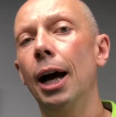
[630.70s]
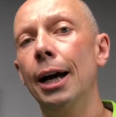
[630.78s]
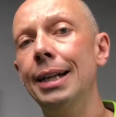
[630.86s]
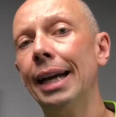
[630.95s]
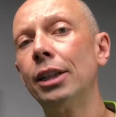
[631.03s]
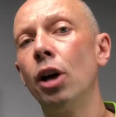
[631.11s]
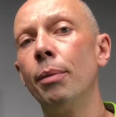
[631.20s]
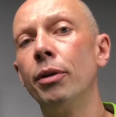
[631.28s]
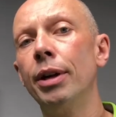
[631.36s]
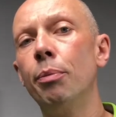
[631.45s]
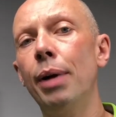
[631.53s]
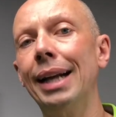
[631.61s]
next time you're
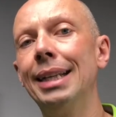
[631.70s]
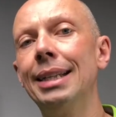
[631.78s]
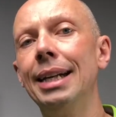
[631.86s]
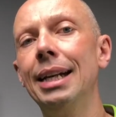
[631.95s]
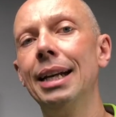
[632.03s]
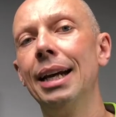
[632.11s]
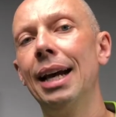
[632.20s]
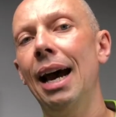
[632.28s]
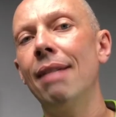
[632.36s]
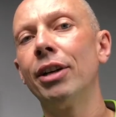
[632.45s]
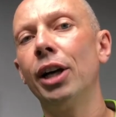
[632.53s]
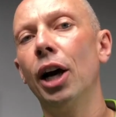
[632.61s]
in practicing,
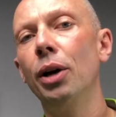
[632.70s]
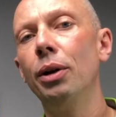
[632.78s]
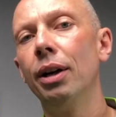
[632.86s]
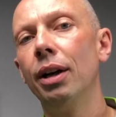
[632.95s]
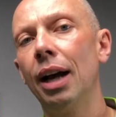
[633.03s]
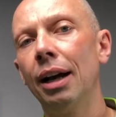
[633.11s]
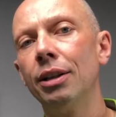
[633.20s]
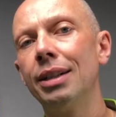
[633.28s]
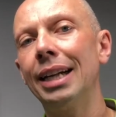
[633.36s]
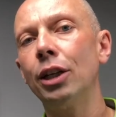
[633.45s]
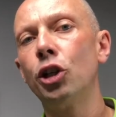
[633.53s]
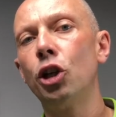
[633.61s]
have a go,
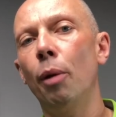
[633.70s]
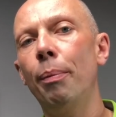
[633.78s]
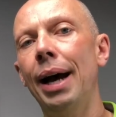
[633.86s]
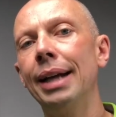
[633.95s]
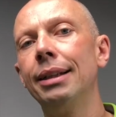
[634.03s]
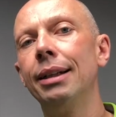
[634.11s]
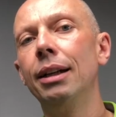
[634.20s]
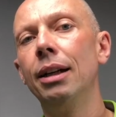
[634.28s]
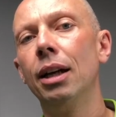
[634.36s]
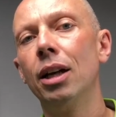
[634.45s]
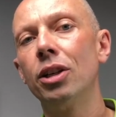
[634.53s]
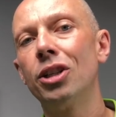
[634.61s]
take your shot pattern,
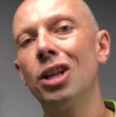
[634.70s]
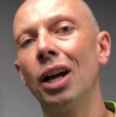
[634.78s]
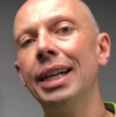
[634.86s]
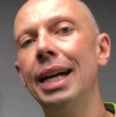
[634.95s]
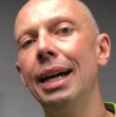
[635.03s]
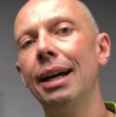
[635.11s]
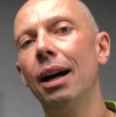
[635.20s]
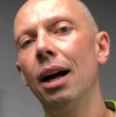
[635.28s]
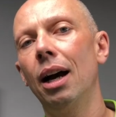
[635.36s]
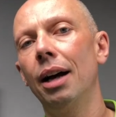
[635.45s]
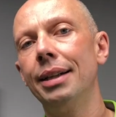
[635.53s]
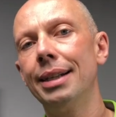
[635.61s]
study it,
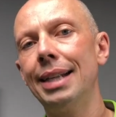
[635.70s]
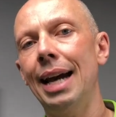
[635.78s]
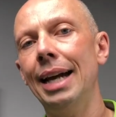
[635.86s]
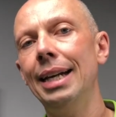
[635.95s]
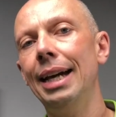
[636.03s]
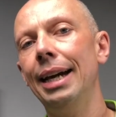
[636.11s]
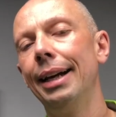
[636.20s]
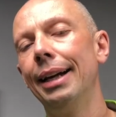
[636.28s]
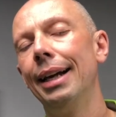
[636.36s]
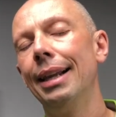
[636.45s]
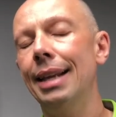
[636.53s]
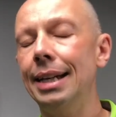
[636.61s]
understand it,
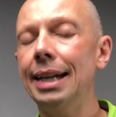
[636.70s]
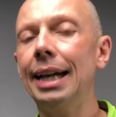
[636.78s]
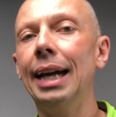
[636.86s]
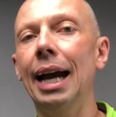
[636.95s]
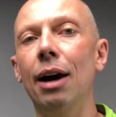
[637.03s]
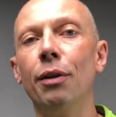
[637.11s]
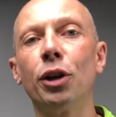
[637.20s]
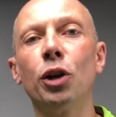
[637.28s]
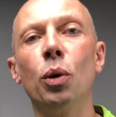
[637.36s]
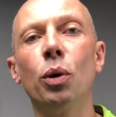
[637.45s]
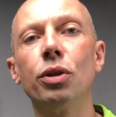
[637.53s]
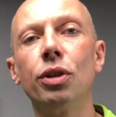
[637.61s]
then take it out on the
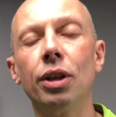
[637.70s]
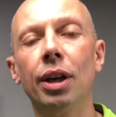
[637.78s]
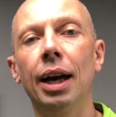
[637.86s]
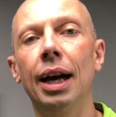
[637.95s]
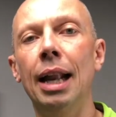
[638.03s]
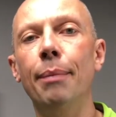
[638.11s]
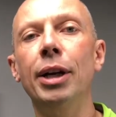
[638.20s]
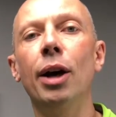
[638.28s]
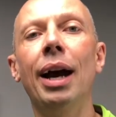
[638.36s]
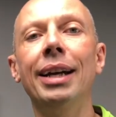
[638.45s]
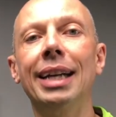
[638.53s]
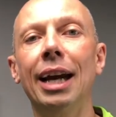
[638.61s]
course and let me know how
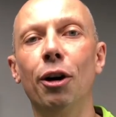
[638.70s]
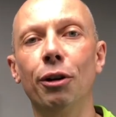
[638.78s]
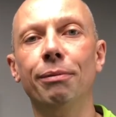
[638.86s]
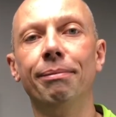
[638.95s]
you get on.